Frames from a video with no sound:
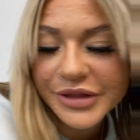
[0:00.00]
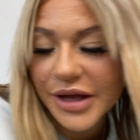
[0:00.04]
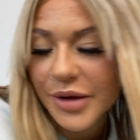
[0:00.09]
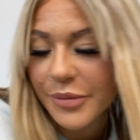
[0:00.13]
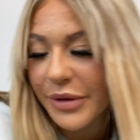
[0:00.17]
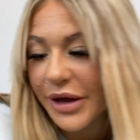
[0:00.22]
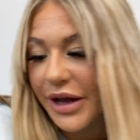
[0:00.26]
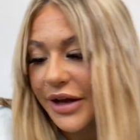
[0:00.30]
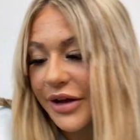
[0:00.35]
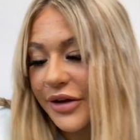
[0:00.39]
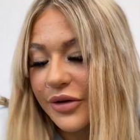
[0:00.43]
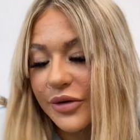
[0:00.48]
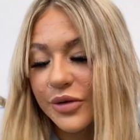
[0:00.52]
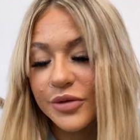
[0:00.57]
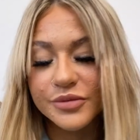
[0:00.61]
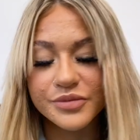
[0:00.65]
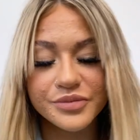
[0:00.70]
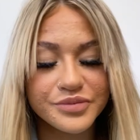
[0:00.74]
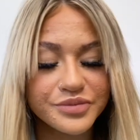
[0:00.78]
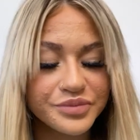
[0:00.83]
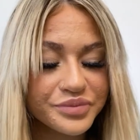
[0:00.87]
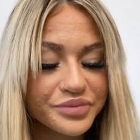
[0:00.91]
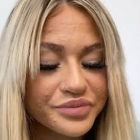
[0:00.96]
that bag. Cool.
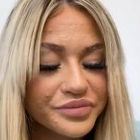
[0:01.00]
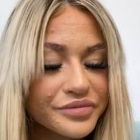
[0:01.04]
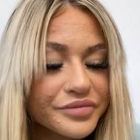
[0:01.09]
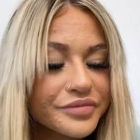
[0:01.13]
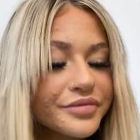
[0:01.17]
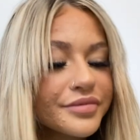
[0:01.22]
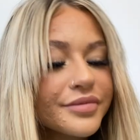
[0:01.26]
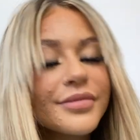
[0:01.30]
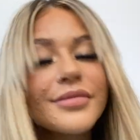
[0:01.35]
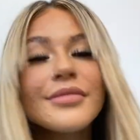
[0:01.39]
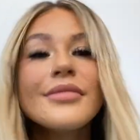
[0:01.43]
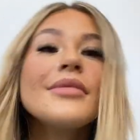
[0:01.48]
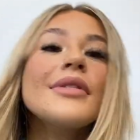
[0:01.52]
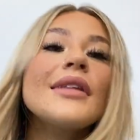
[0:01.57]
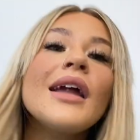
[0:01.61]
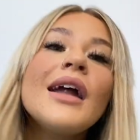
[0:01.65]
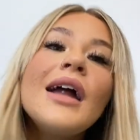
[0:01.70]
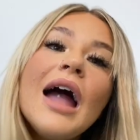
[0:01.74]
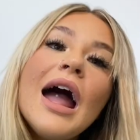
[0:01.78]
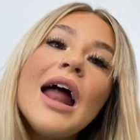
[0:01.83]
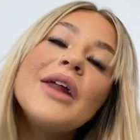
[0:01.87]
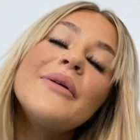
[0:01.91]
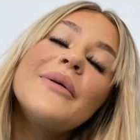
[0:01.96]

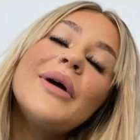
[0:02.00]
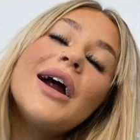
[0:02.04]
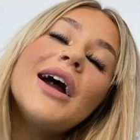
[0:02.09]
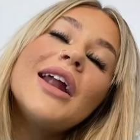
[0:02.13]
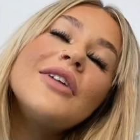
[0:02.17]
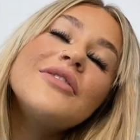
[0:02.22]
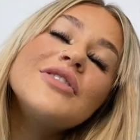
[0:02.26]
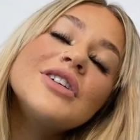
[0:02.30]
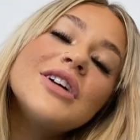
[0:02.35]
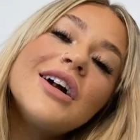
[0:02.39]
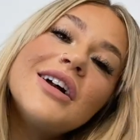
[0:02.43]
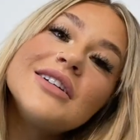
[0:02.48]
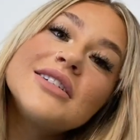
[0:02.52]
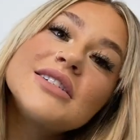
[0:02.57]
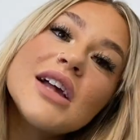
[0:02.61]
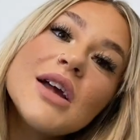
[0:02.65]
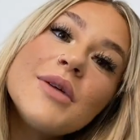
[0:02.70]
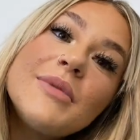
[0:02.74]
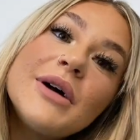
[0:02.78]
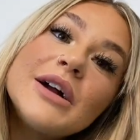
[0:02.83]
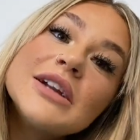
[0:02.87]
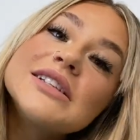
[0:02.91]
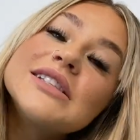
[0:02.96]
Anyway, I love you guys
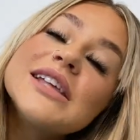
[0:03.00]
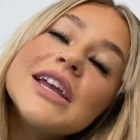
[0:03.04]
so much.